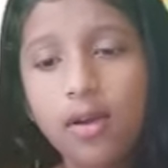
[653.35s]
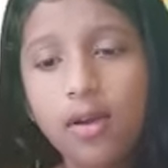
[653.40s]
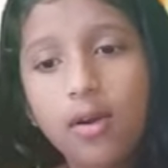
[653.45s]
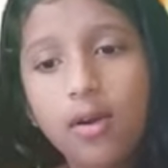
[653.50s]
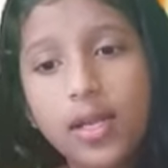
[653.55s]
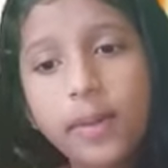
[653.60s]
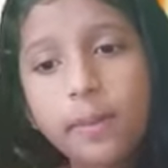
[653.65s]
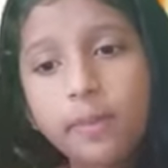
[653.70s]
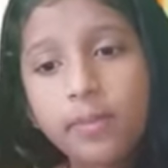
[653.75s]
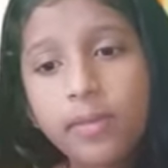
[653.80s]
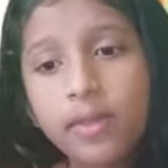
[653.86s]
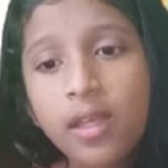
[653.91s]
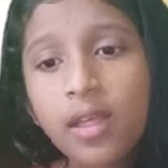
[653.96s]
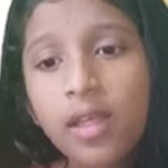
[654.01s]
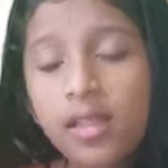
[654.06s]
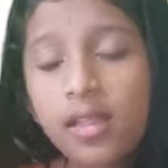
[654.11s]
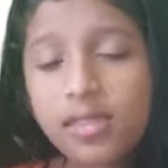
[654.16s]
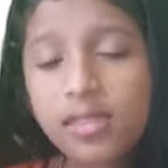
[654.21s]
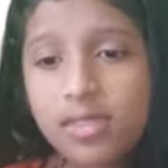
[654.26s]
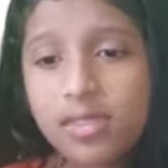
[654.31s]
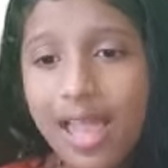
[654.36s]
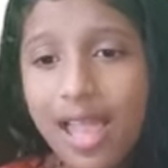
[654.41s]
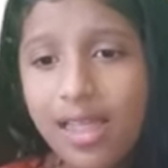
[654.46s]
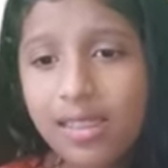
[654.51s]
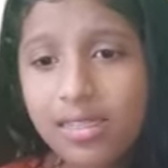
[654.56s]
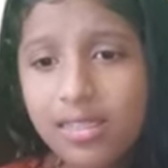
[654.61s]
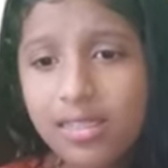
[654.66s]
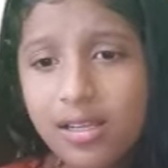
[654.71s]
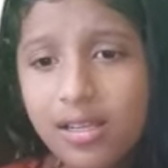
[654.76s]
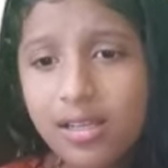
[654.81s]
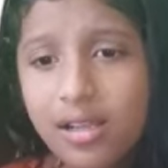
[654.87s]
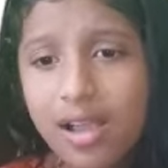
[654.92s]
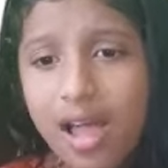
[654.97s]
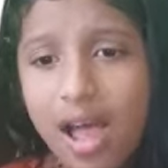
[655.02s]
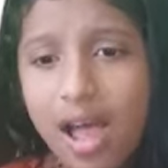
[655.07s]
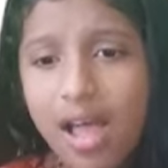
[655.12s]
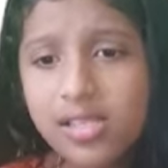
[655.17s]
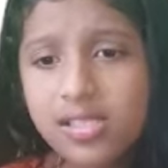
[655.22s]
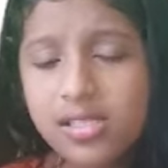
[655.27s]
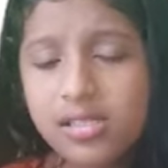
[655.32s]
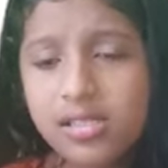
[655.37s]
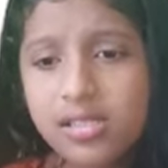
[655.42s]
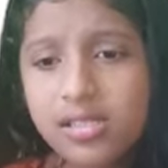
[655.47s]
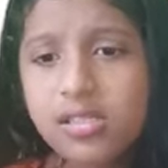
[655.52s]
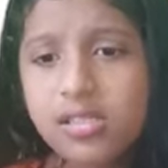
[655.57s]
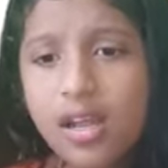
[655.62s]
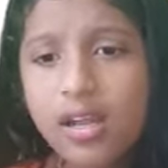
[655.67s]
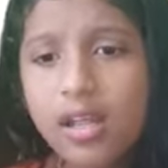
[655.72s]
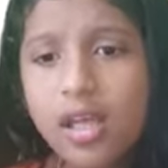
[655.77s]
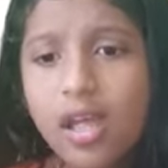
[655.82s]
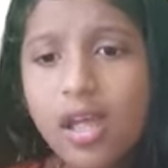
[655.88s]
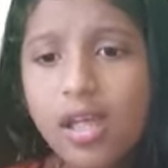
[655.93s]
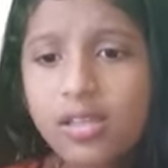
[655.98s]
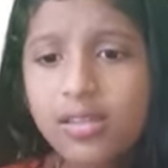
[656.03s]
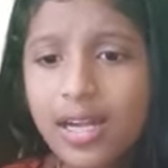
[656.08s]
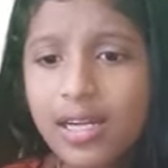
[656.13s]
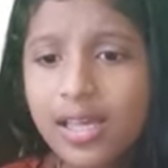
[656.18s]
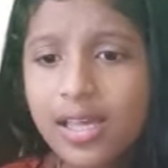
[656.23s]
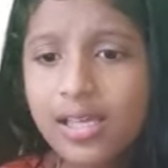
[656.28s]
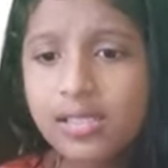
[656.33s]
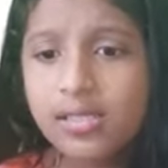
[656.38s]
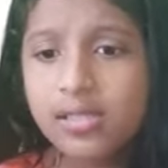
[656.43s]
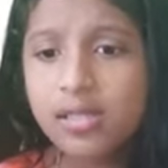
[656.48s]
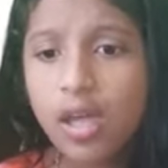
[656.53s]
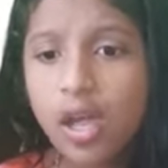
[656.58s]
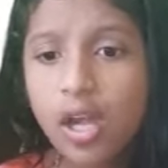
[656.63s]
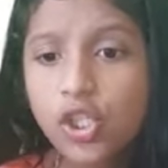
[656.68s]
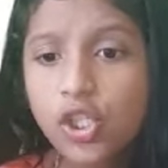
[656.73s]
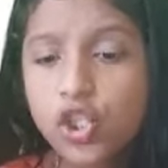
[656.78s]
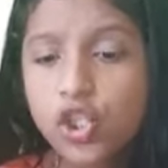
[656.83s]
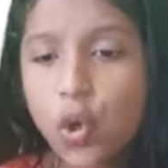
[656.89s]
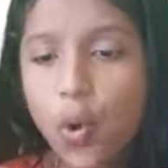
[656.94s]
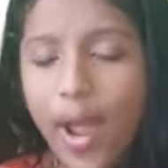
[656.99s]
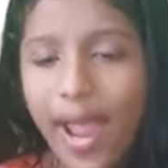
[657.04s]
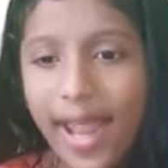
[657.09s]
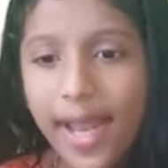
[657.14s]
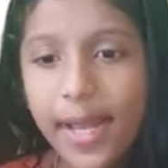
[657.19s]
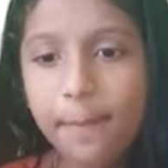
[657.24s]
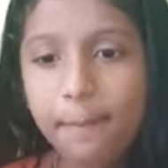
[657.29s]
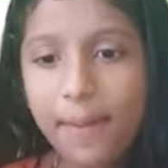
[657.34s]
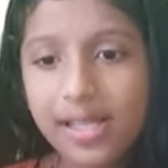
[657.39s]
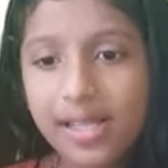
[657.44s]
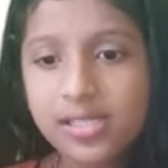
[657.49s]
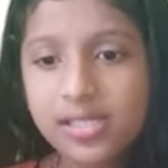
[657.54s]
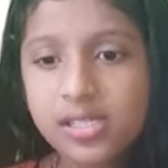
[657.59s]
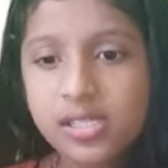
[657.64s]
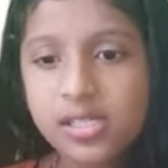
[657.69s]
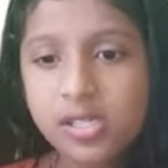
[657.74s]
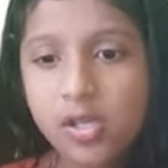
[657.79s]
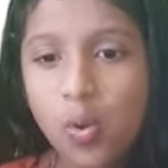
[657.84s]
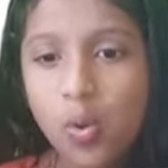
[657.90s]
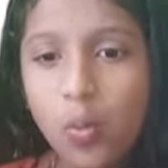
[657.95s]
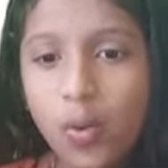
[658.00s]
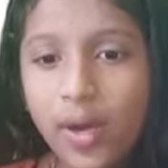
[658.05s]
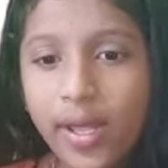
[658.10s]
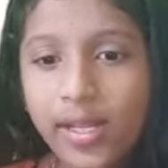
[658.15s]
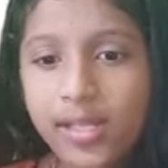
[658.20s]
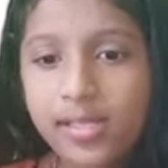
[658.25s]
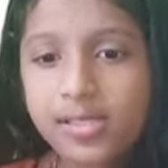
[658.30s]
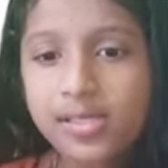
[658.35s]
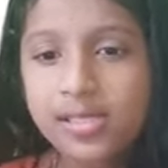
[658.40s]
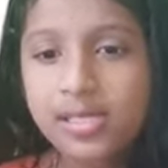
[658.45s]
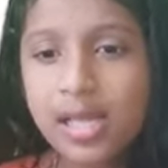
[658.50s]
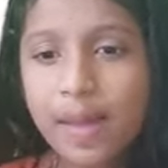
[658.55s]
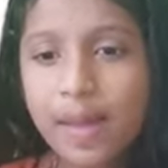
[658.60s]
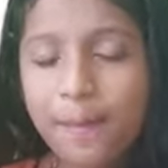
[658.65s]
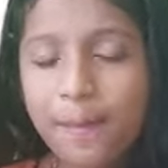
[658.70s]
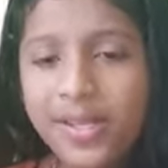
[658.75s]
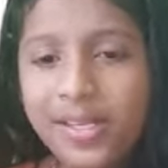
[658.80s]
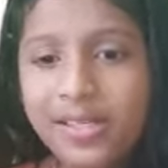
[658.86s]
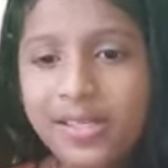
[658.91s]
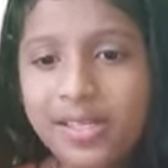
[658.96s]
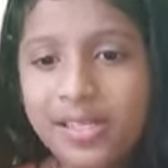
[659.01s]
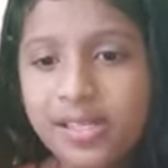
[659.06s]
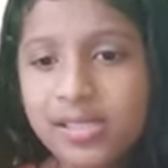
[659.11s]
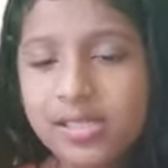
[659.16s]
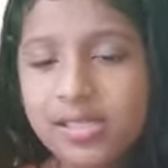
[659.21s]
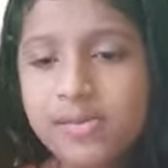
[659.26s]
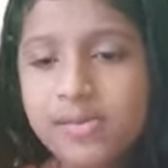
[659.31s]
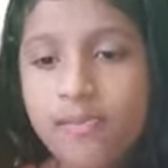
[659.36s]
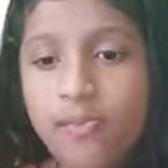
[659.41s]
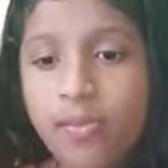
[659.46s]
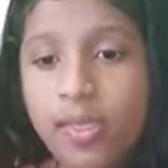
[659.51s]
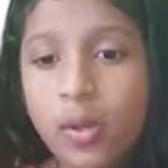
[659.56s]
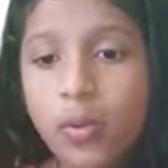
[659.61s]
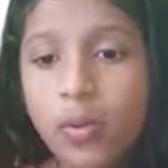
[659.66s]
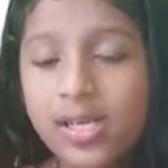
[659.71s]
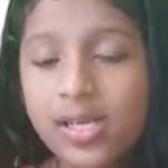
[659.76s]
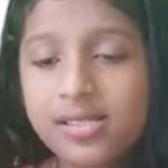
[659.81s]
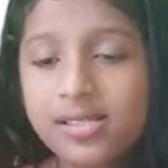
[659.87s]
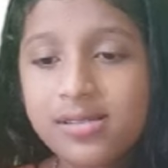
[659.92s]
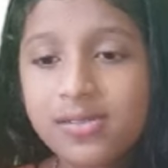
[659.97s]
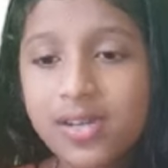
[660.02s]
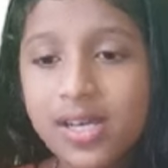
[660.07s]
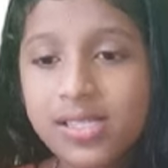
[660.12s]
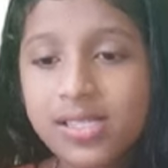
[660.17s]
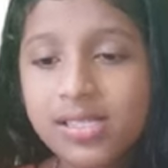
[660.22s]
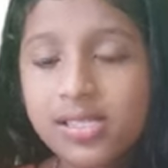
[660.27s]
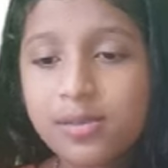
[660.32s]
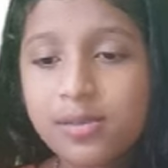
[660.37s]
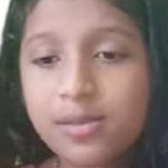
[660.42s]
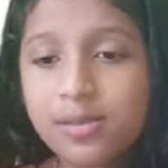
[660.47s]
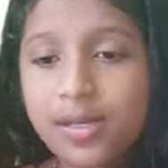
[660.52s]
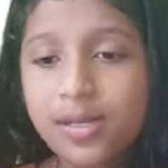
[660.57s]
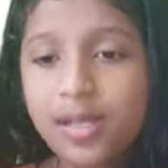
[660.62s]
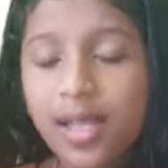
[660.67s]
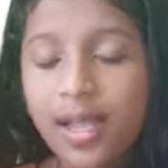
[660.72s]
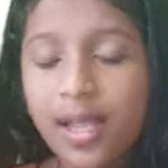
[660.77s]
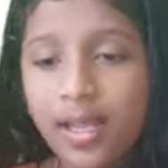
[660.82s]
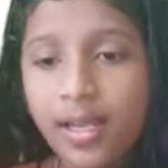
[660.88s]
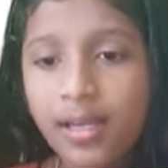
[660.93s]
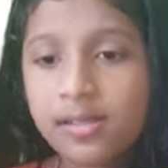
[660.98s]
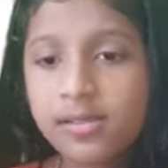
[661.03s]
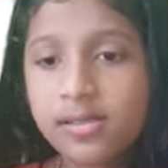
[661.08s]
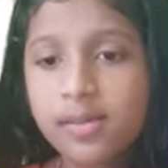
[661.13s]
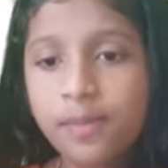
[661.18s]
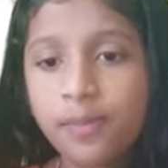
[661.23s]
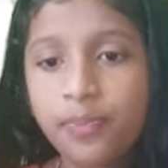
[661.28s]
Okay, then the large intestine that has two end parts. One is appendix, one is rectum and anus.